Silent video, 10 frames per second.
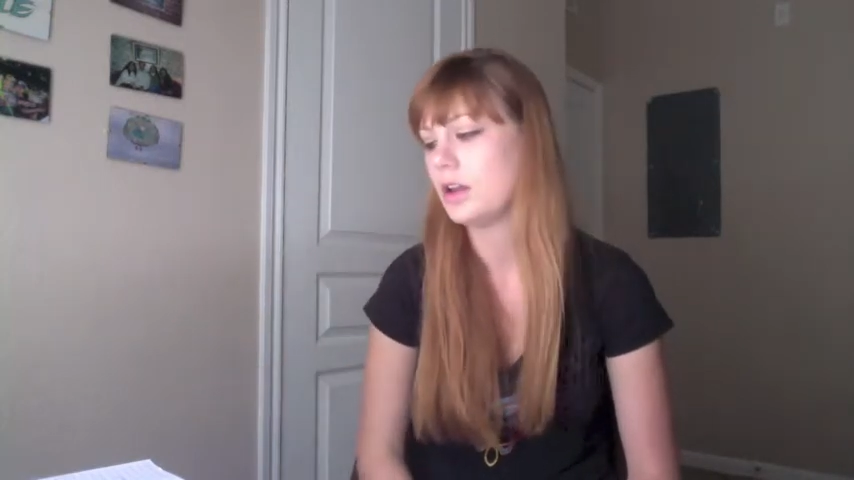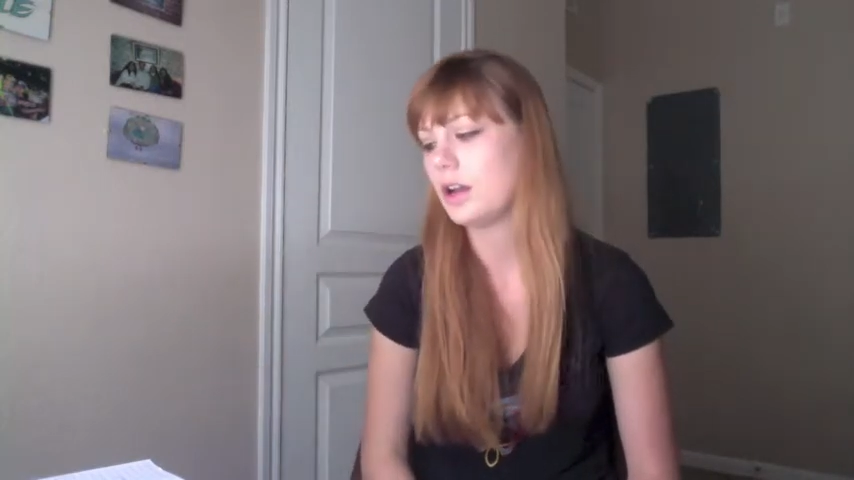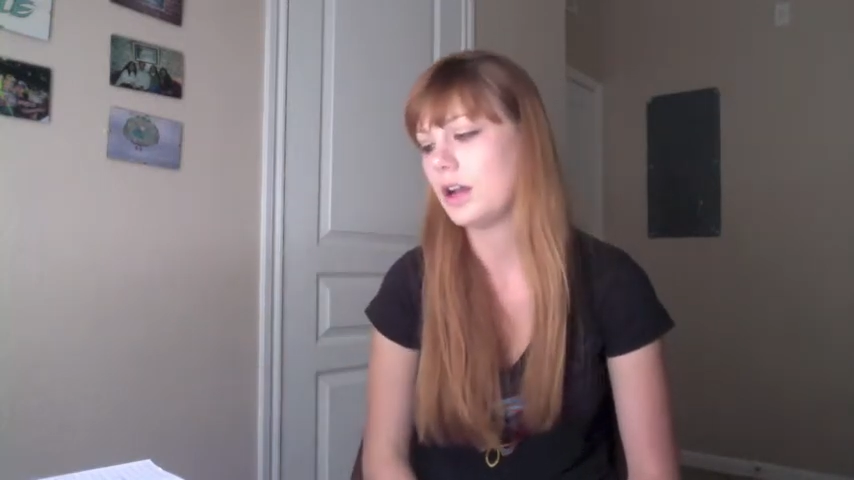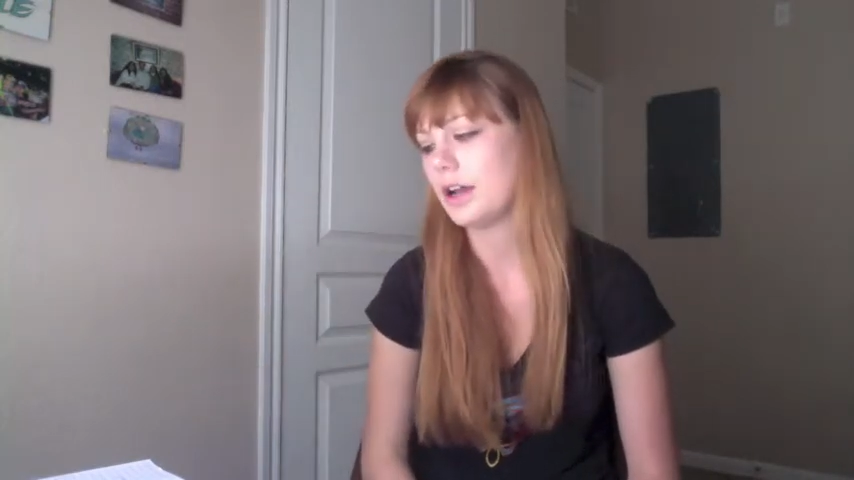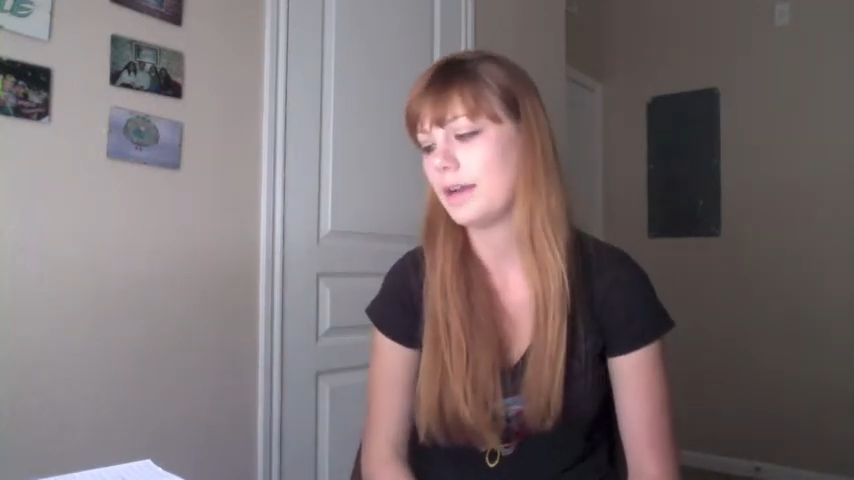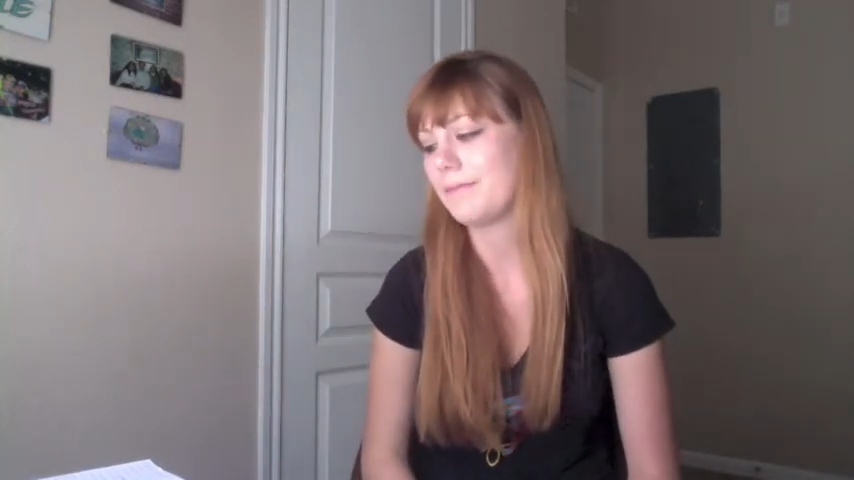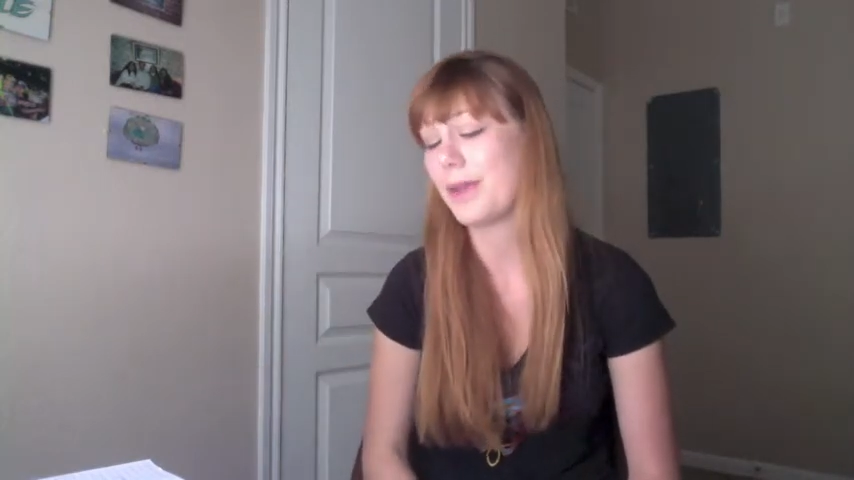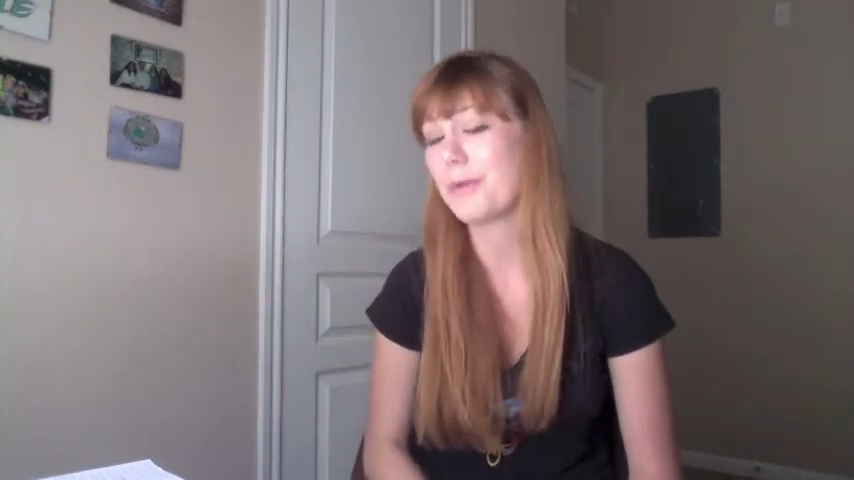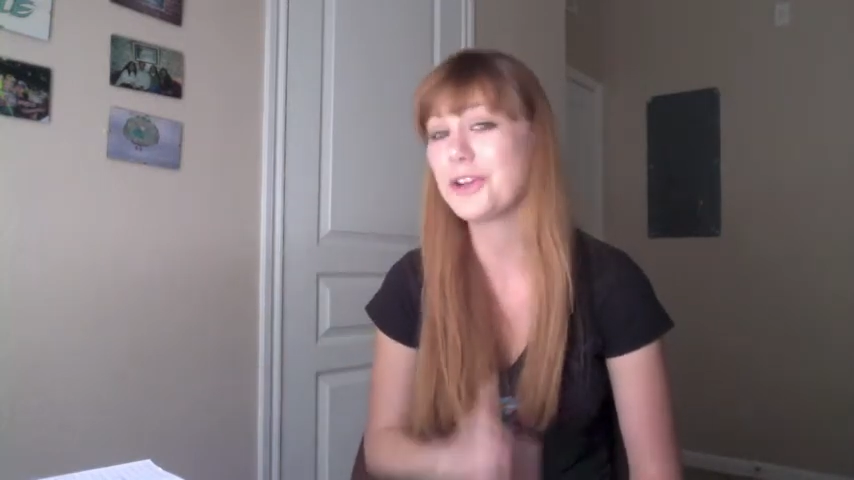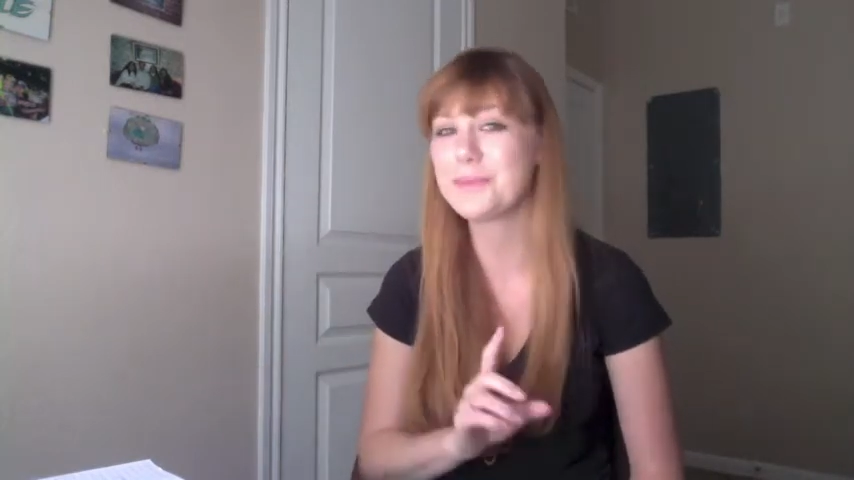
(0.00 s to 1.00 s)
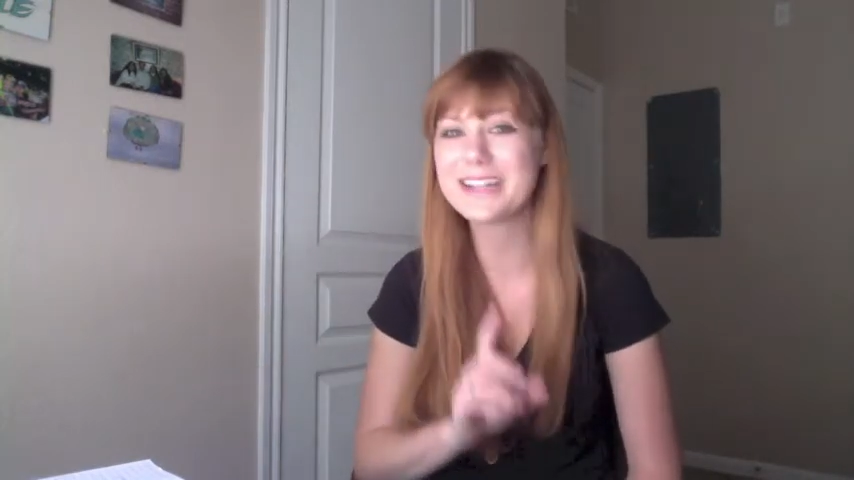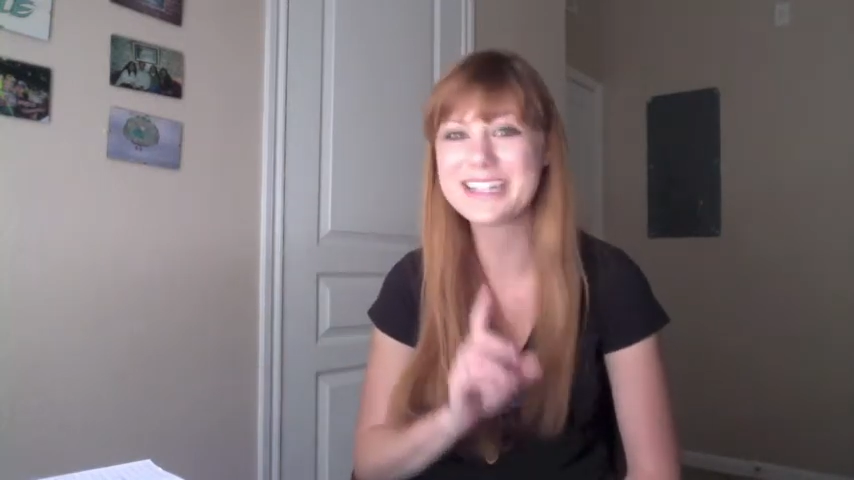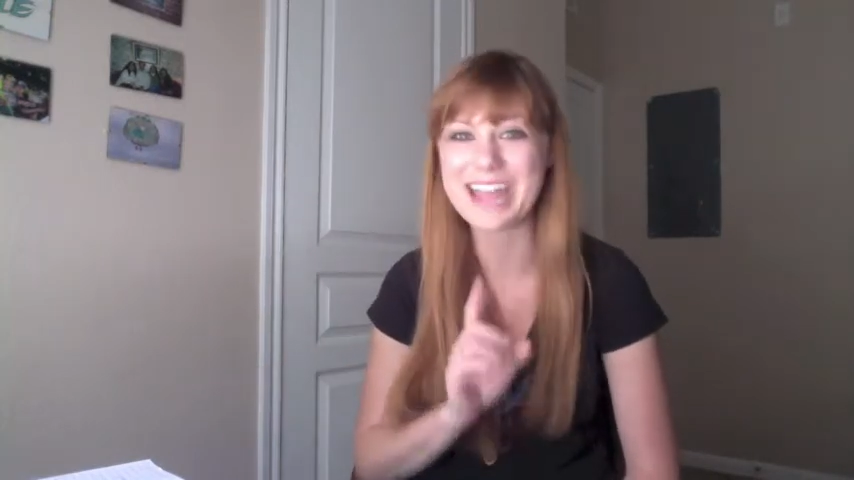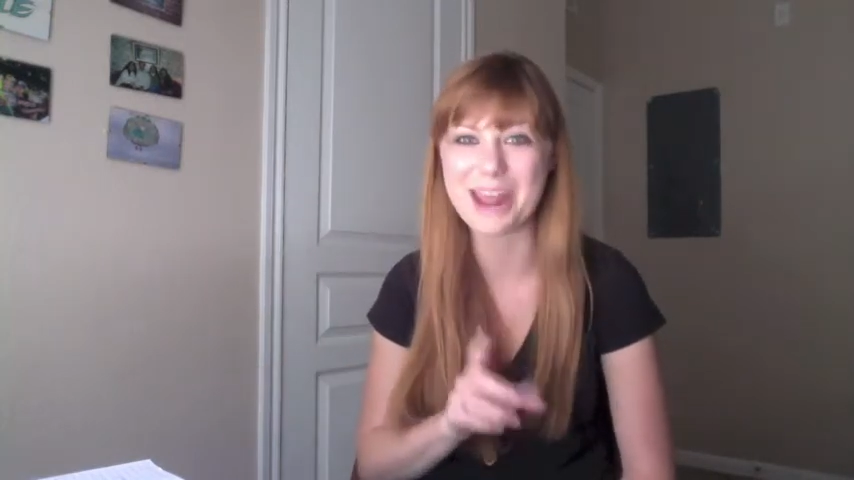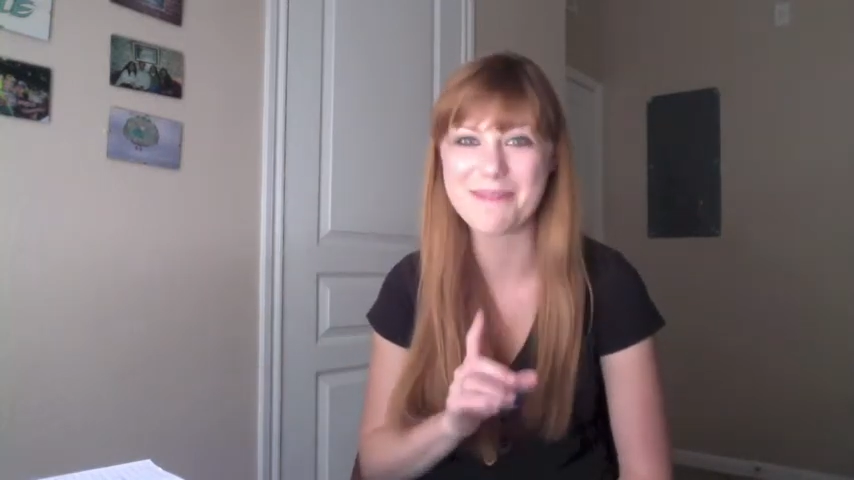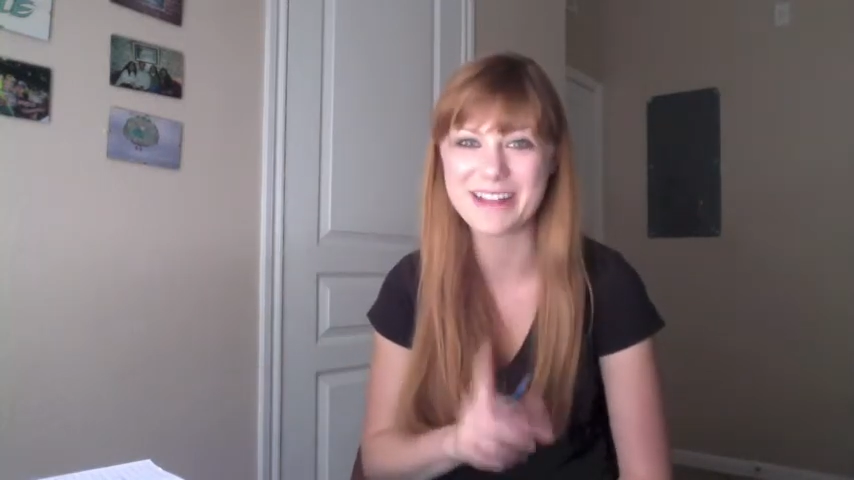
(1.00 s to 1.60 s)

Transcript: I want to spend 10